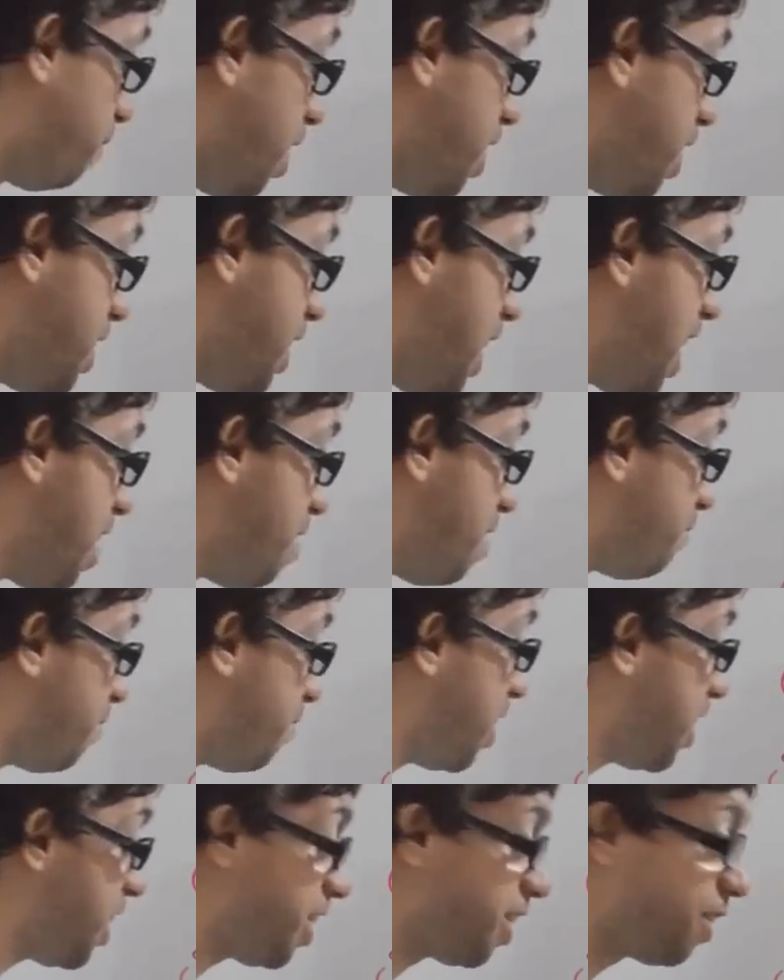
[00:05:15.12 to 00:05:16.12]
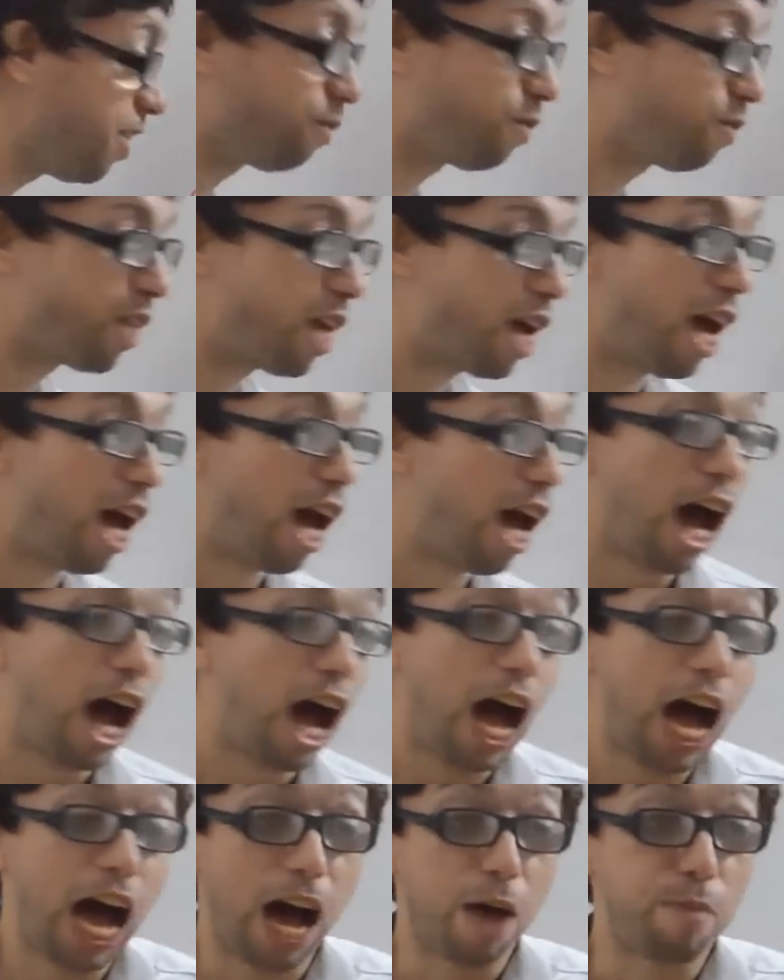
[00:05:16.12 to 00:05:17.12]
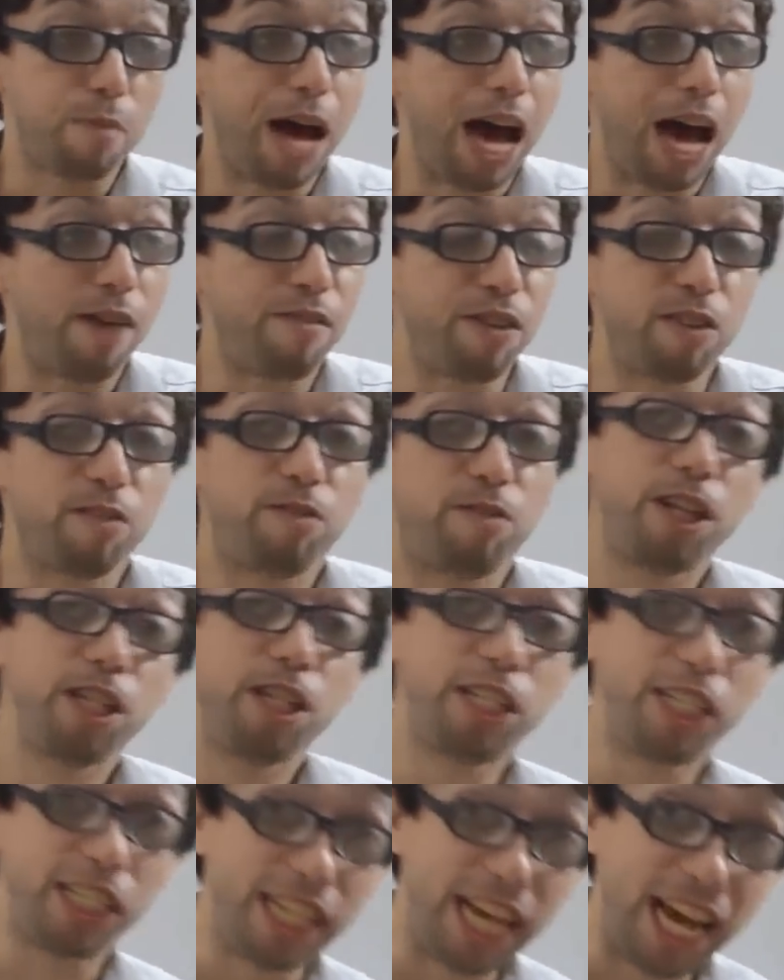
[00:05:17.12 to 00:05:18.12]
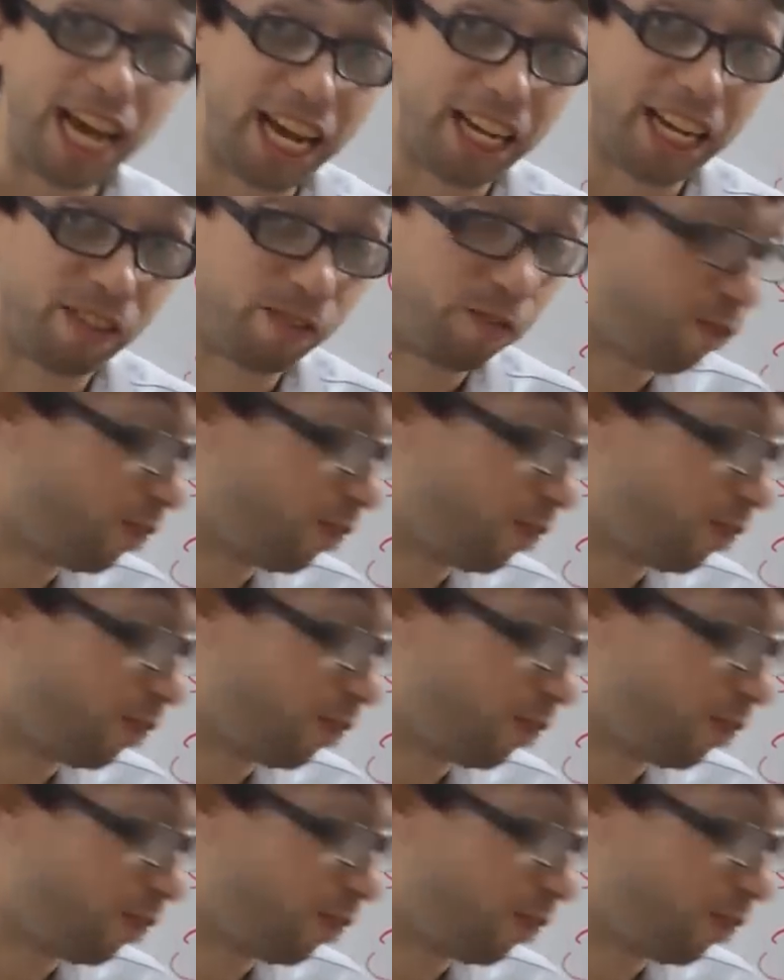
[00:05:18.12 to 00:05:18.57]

fun and funny. I'm having fun today.